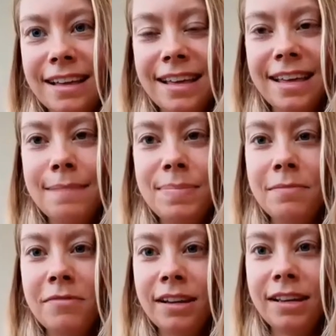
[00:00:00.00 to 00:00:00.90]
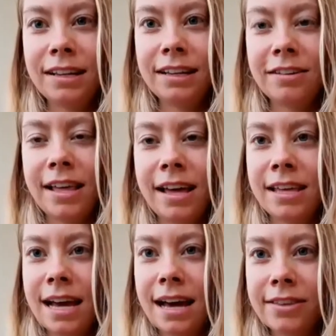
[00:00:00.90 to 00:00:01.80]
it became really clear that,
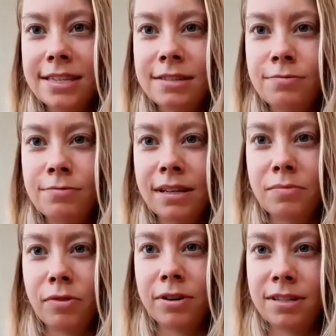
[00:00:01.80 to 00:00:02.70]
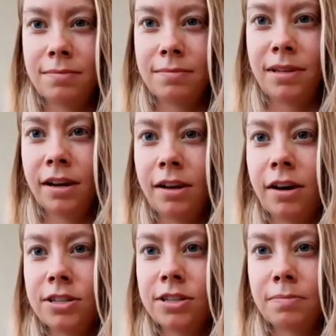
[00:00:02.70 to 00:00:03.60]
yeah, this is really important to me. I
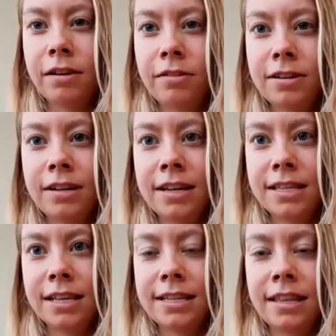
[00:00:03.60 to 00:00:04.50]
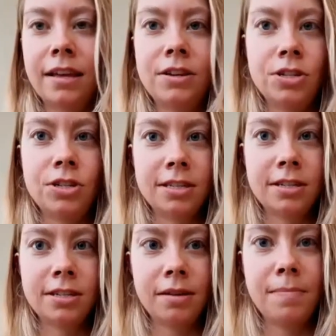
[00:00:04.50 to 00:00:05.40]
ought to prioritize this. And then she
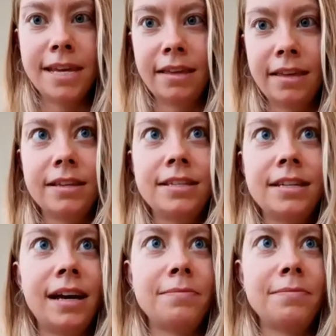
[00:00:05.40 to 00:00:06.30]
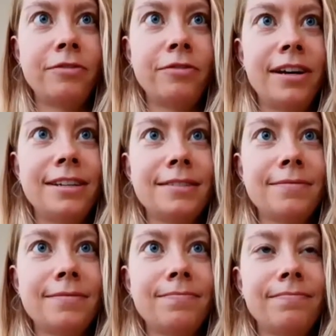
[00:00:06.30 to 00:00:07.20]
started making the time for it.
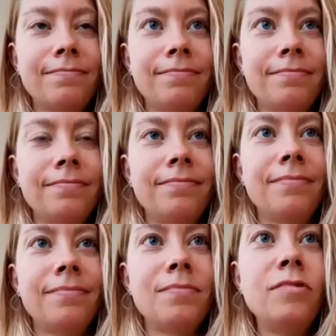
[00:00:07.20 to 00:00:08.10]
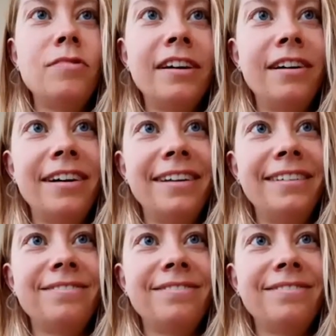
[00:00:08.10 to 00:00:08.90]
Moving on.